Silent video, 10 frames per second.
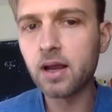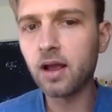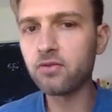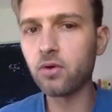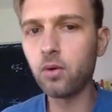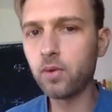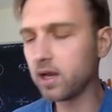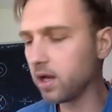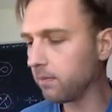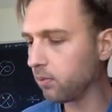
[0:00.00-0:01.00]
And so what we
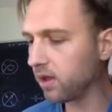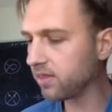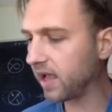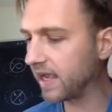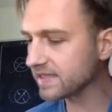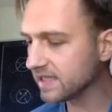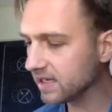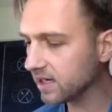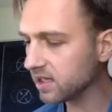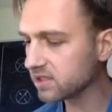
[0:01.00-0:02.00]
end up with, as needed,